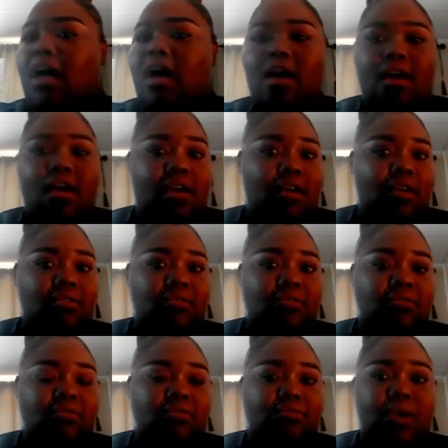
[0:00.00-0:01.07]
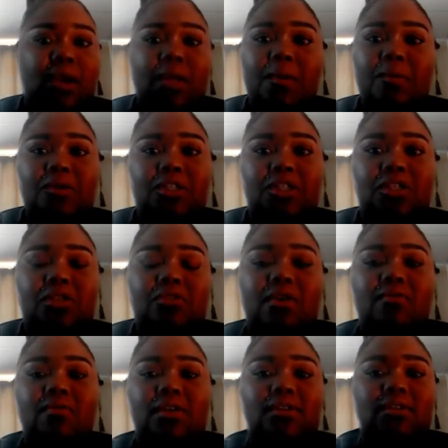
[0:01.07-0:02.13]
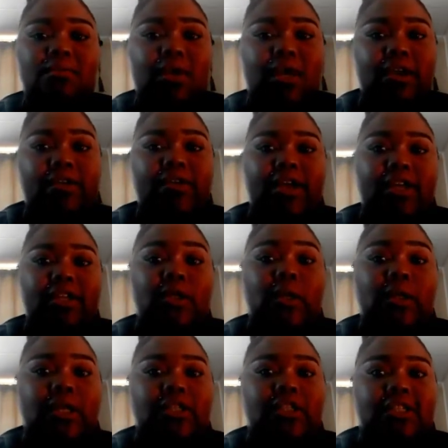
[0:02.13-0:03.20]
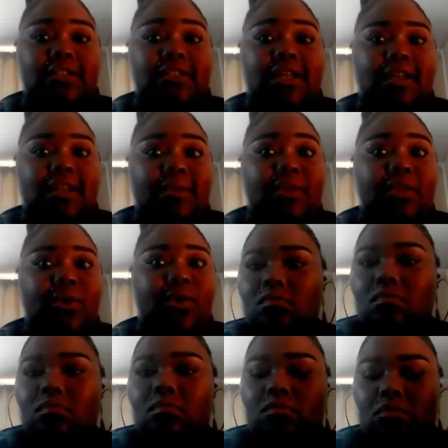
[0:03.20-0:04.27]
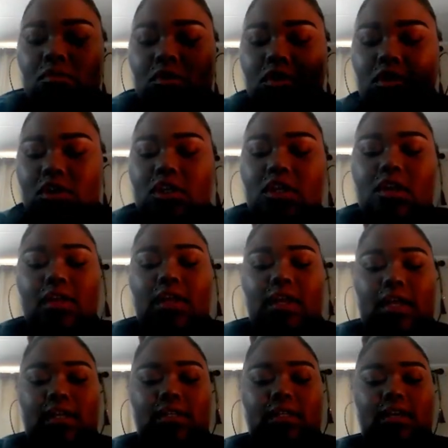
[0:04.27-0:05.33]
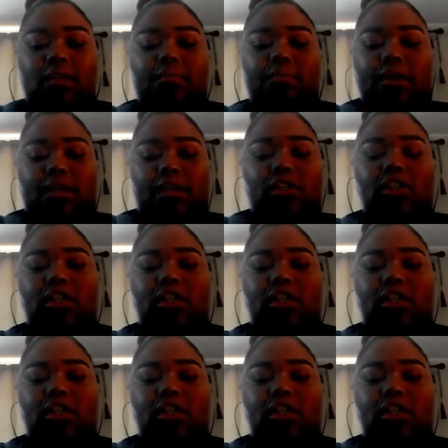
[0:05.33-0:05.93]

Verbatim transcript: uh, probably will just throw on some earrings. Hold on just a second. Let me throw. So, like I said, probably